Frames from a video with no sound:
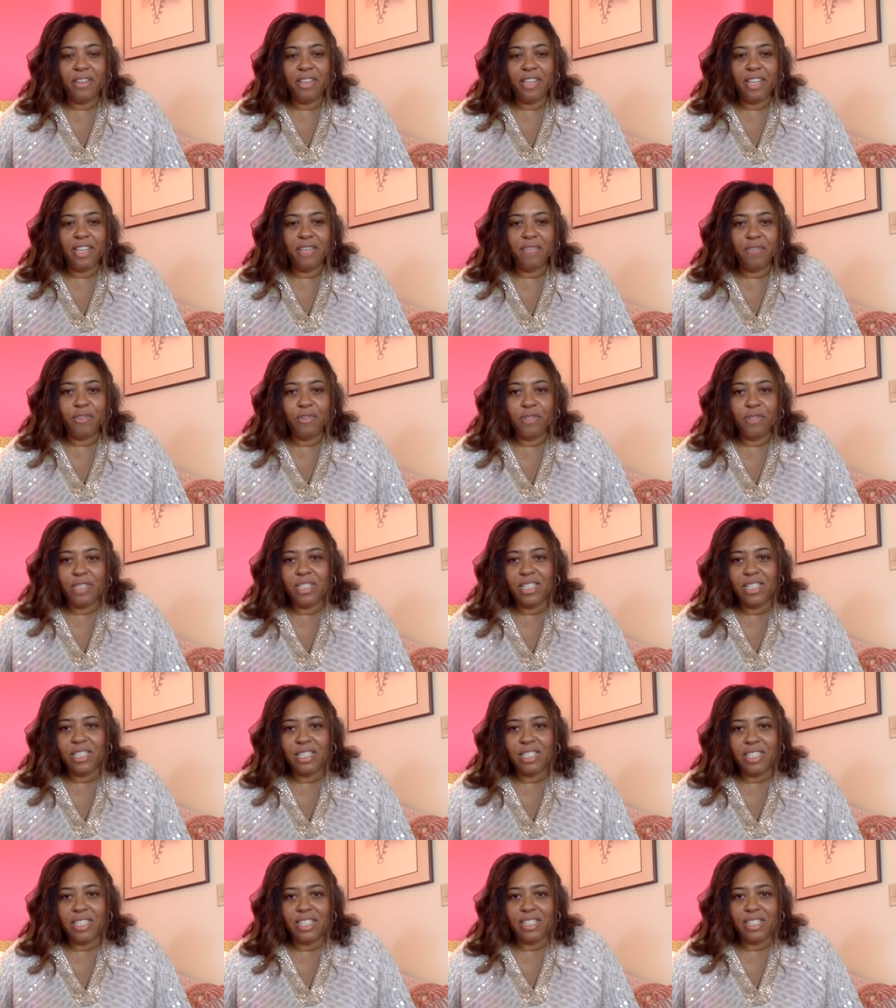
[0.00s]
the influenza
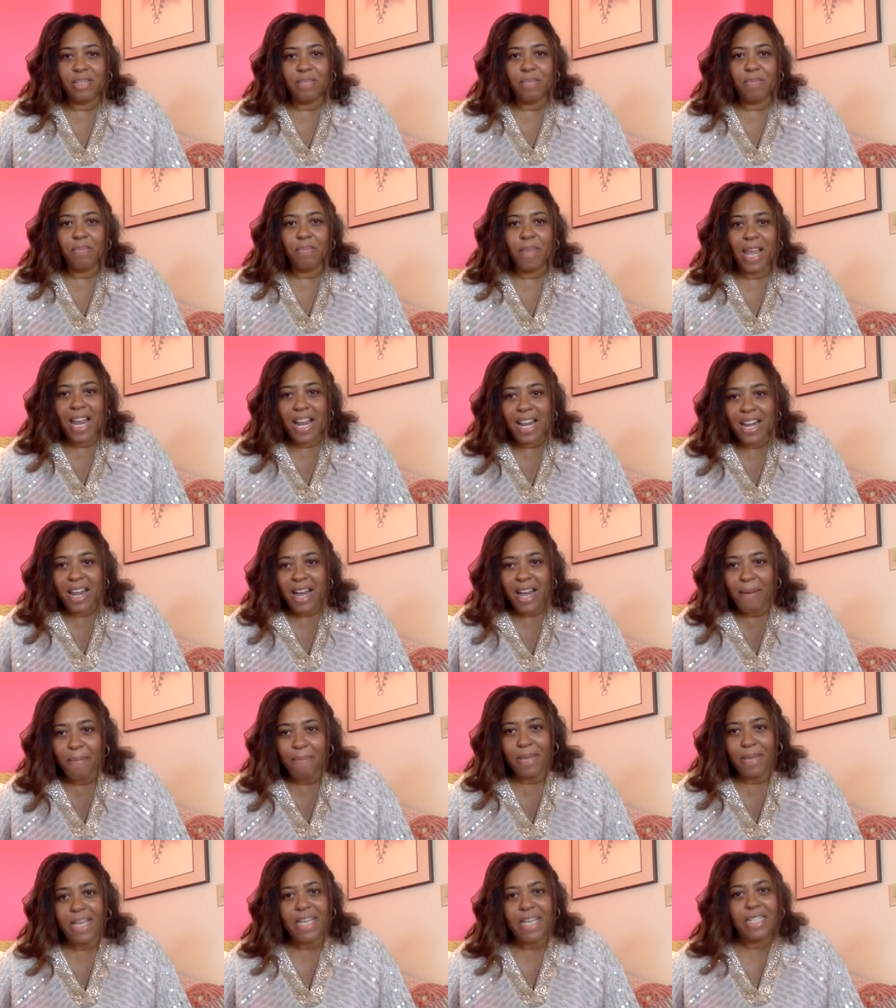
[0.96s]
season may
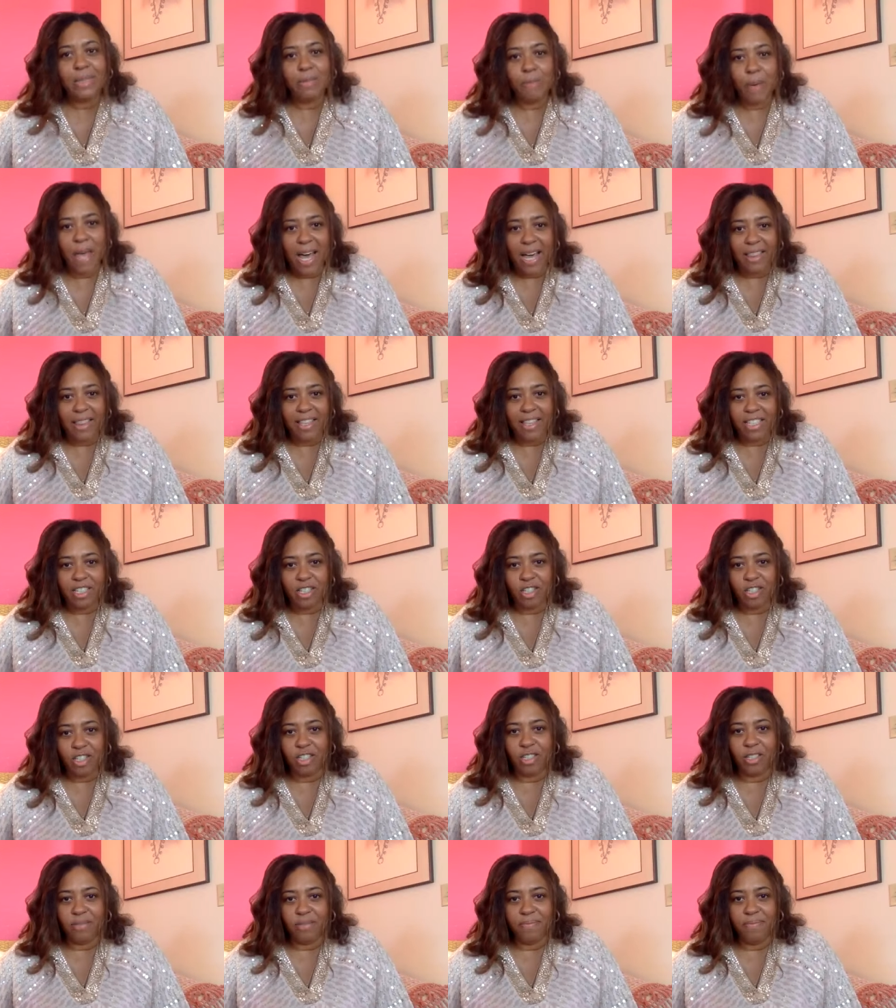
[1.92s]
not be as bad this
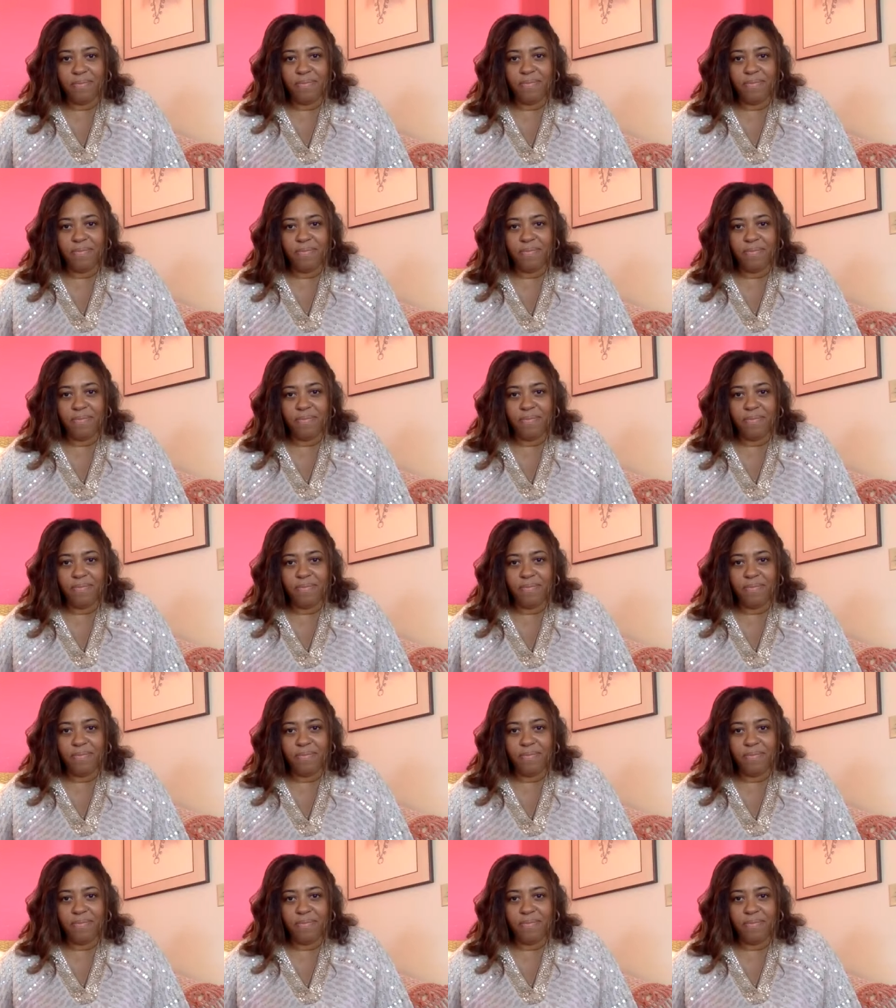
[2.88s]
year.